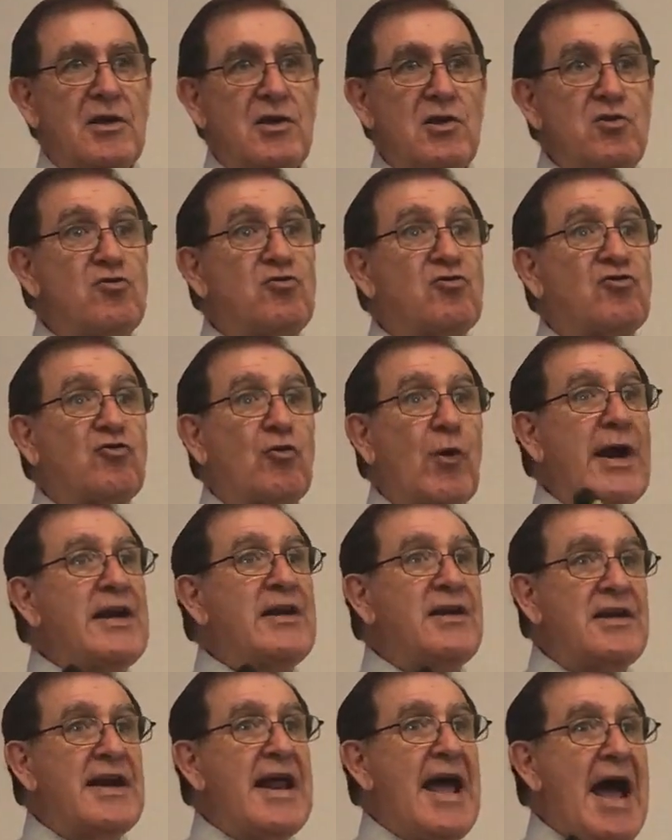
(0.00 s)
You
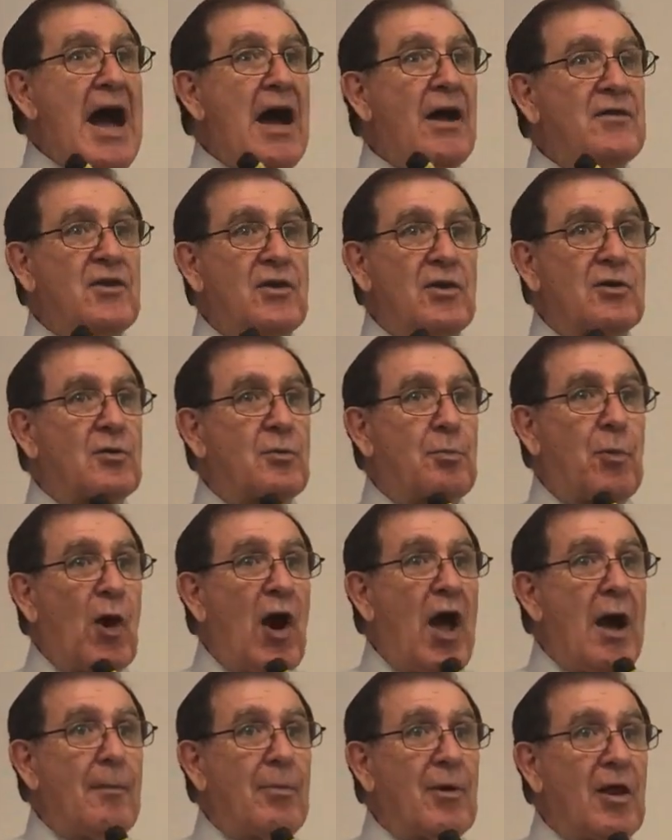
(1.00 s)
straighten out the
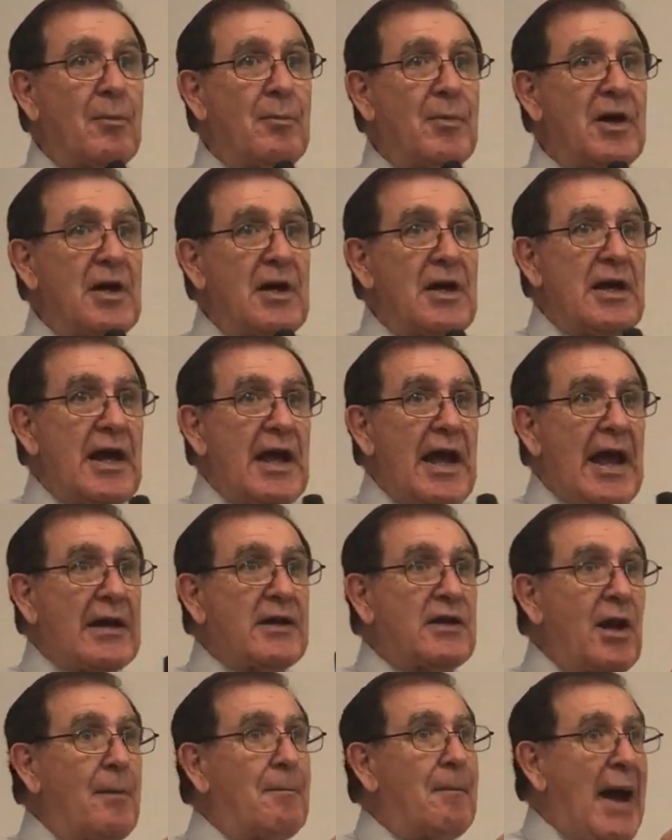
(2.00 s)
problem
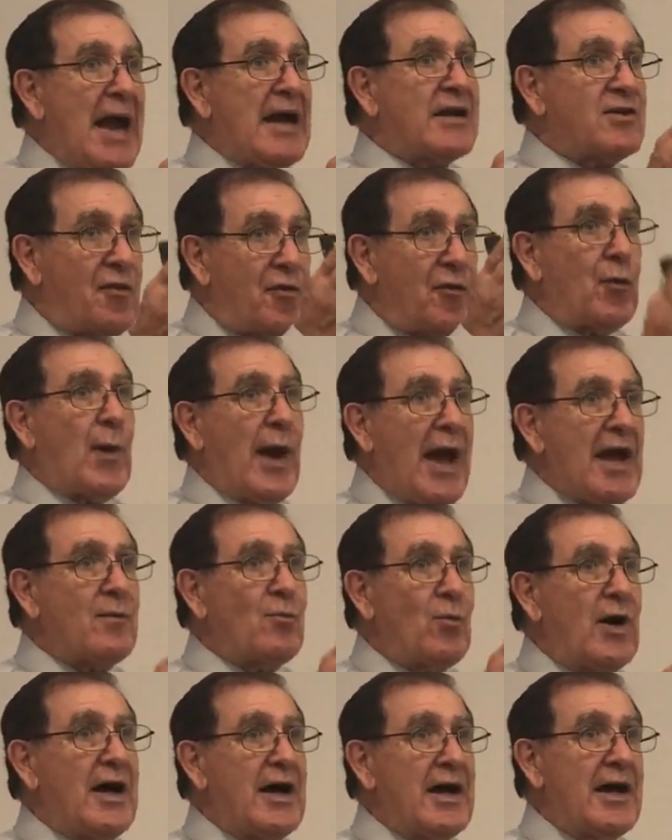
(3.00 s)
and come back to the right
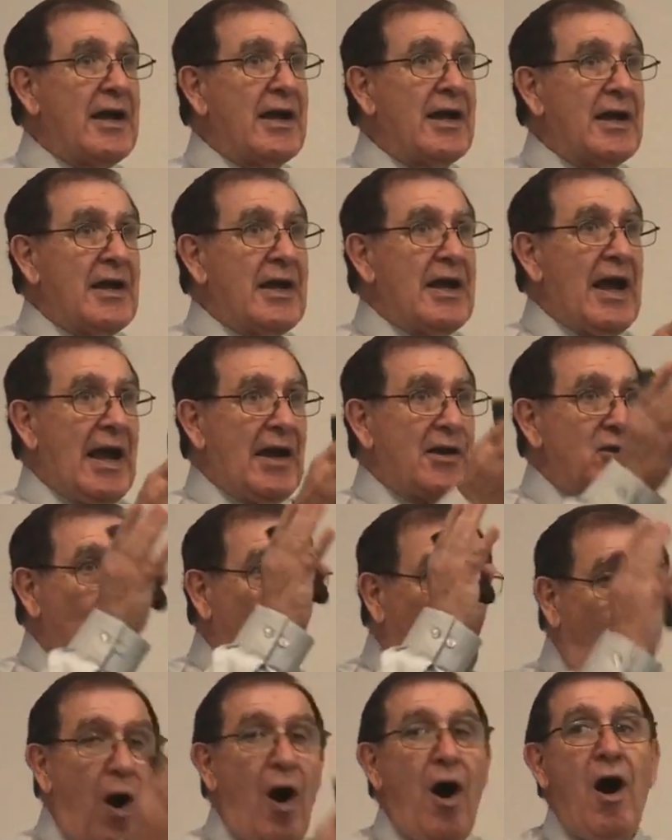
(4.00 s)
way, and you
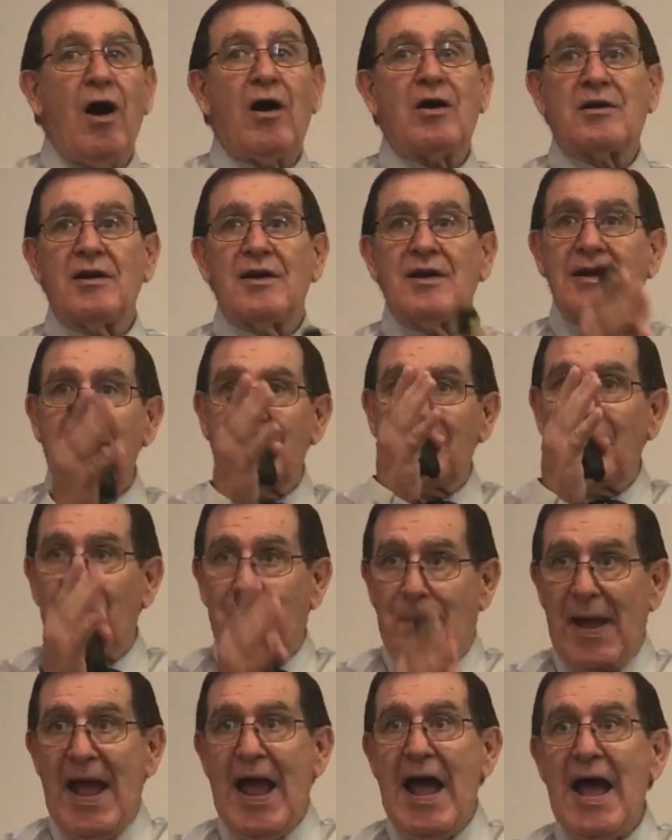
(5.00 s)
walk in the
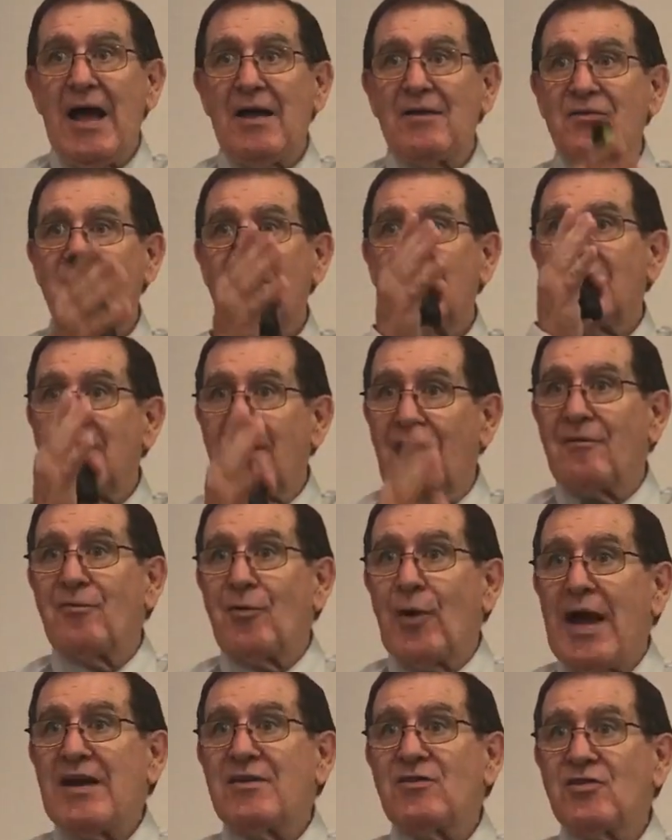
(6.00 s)
paths of
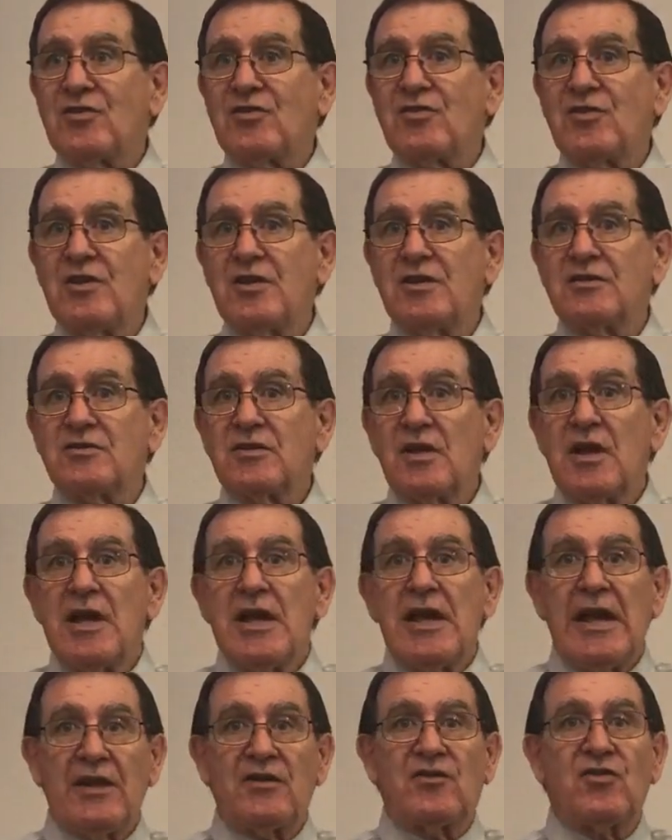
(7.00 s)
righteousness.
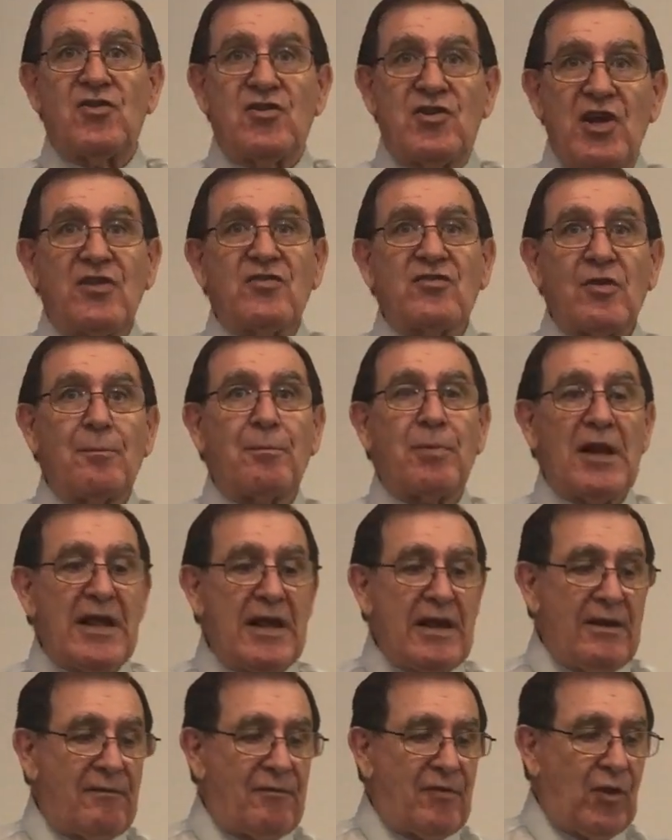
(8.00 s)
It's
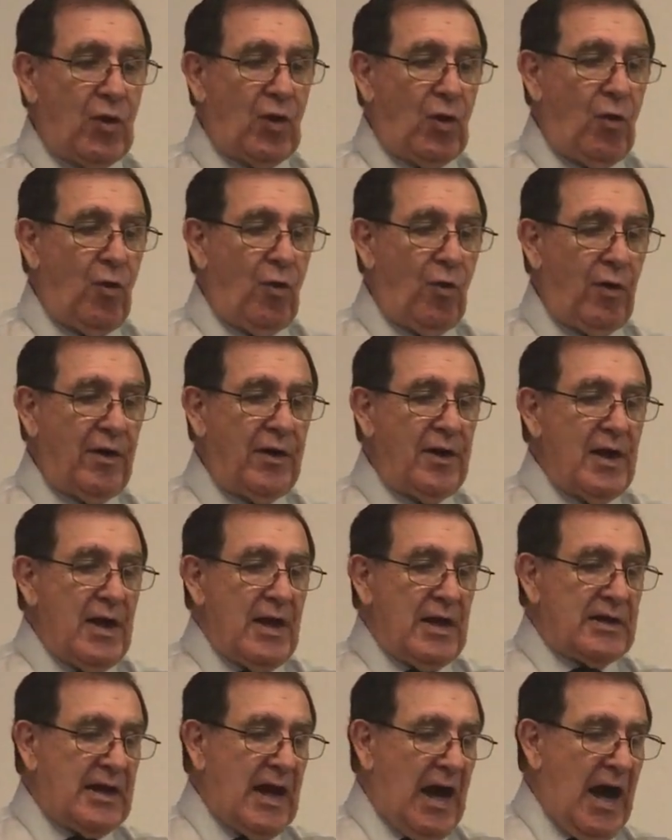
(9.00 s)
discipline of the Lord.
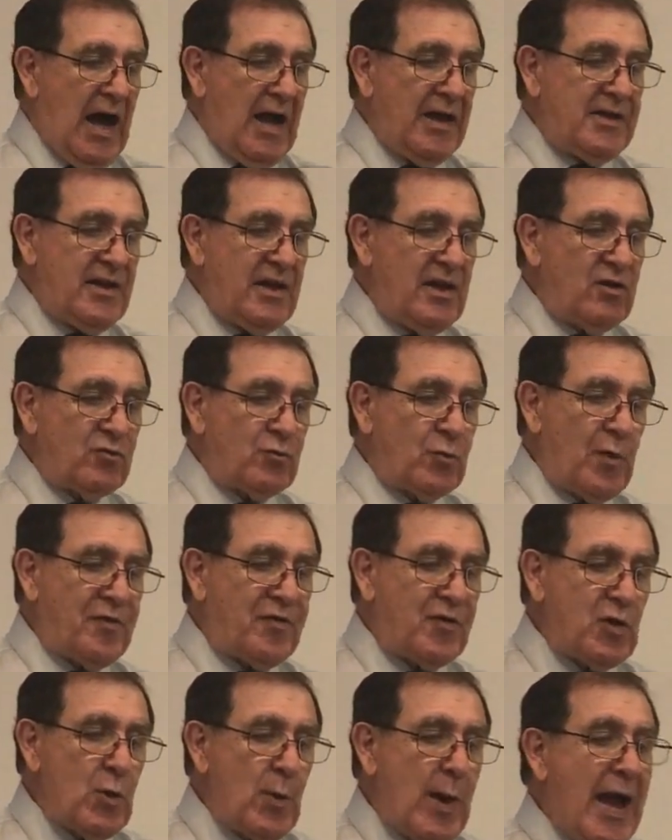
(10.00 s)
God deals
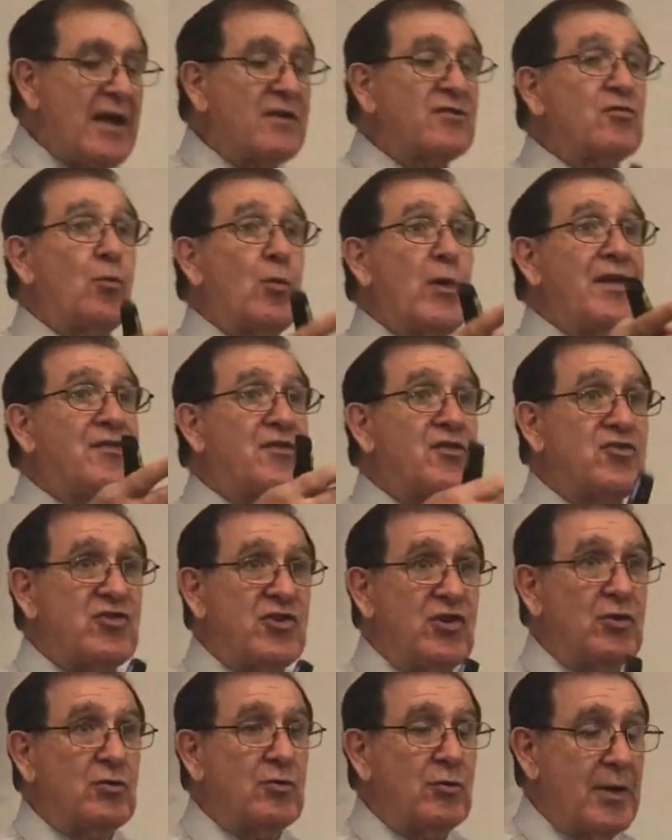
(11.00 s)
with you as with
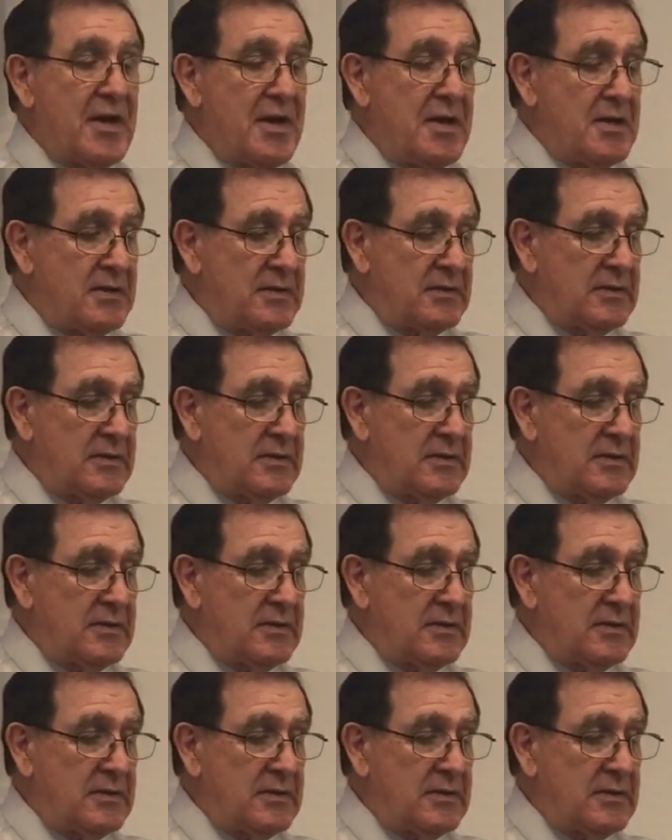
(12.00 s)
children.